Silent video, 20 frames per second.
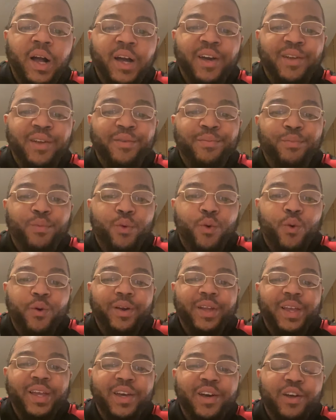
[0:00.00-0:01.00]

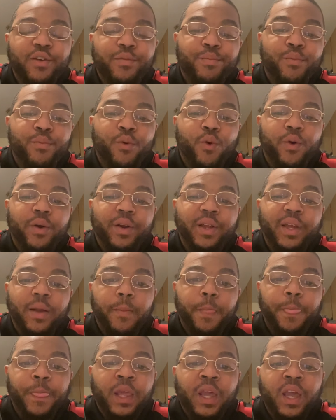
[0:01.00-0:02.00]
Good morning,
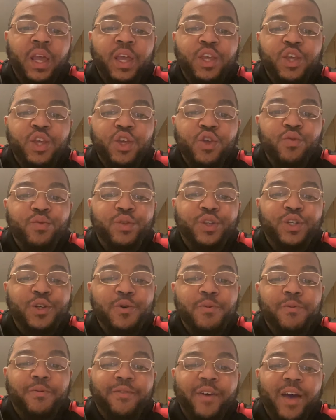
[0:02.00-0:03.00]

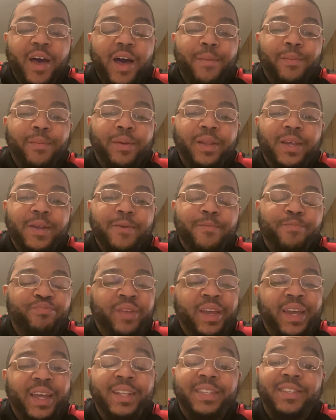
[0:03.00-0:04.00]
YouTube family.
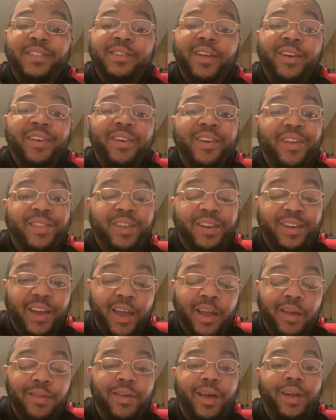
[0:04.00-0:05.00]
It's another
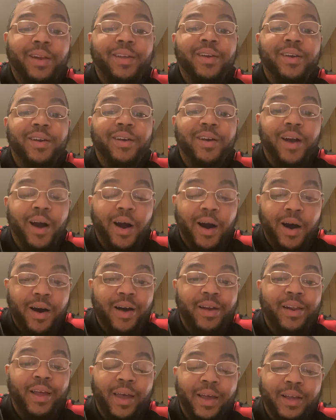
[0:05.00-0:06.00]
day that
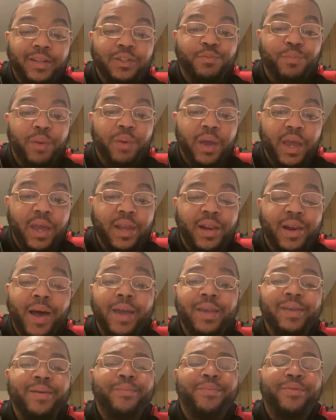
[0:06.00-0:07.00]
God has made, and I
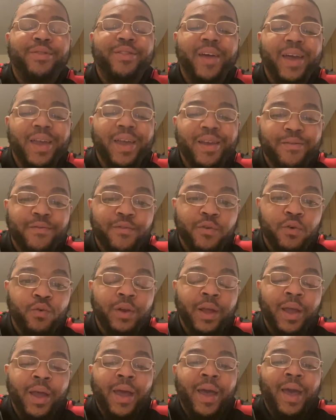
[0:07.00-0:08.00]
am thankful
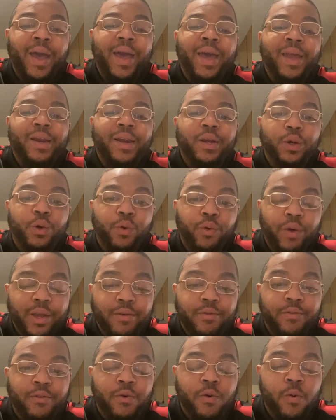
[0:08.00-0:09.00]
and
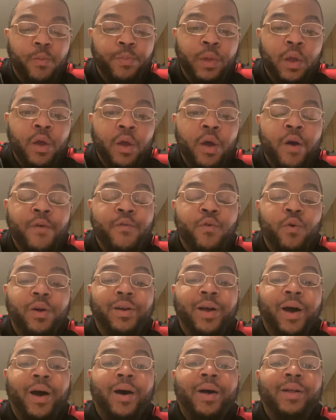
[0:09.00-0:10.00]
grateful for
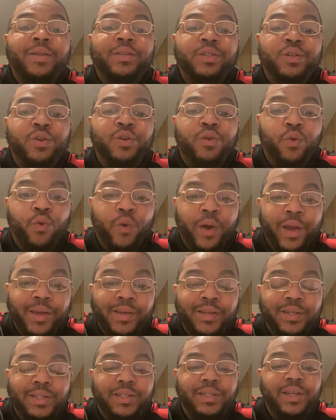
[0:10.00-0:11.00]
God's
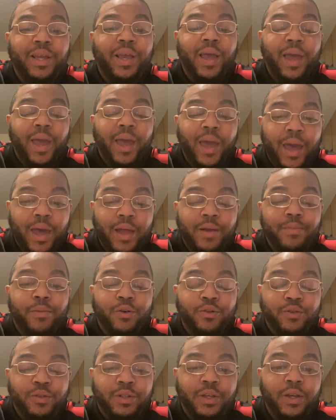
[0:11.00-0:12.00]
grace and
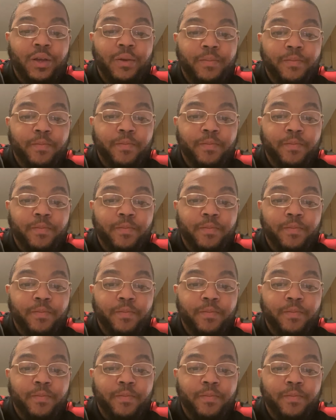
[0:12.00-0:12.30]
mercy.